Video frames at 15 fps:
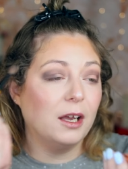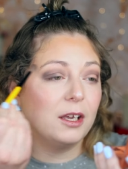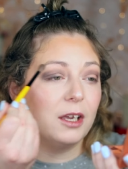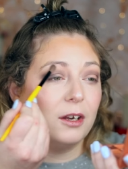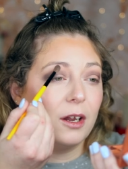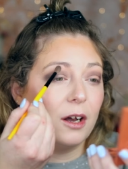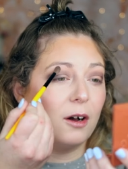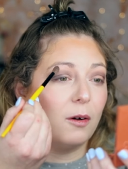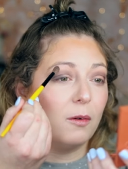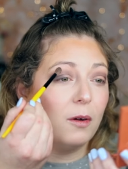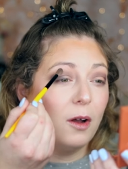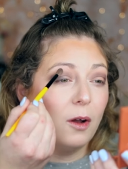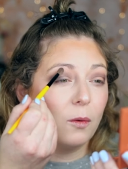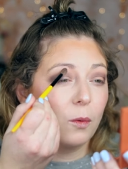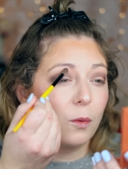you know,
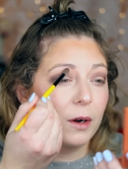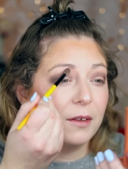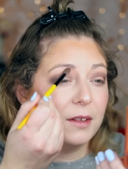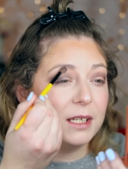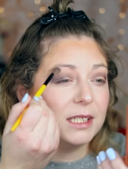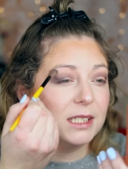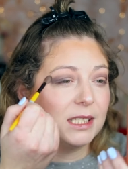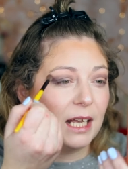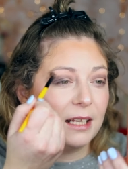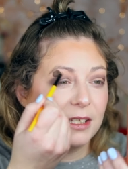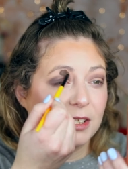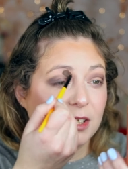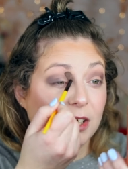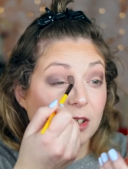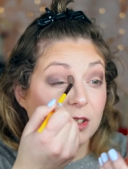really
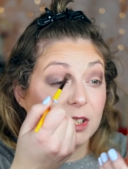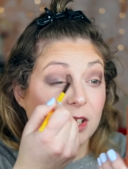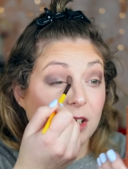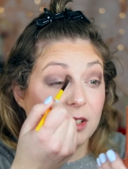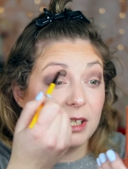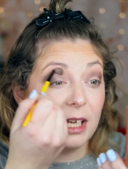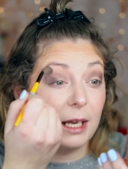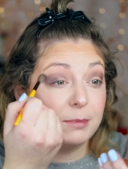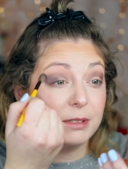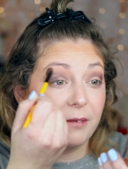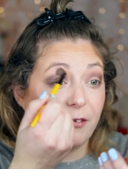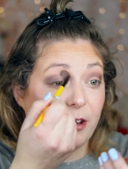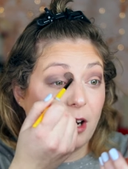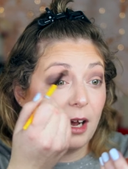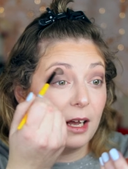censor certain types
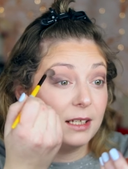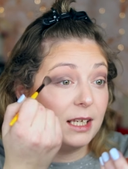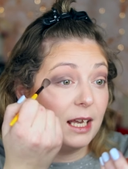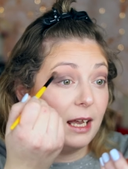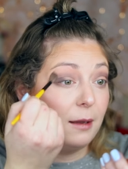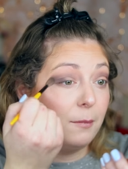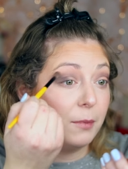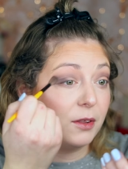of content,